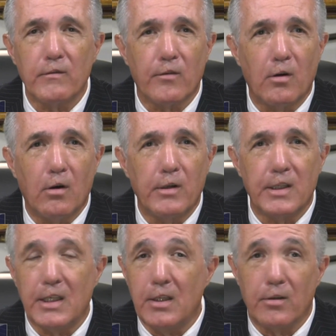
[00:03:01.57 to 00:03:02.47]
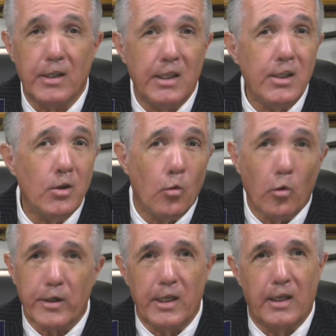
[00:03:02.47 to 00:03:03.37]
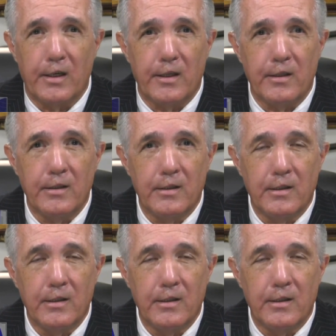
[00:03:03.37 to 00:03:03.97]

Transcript: of law in either India or Canada.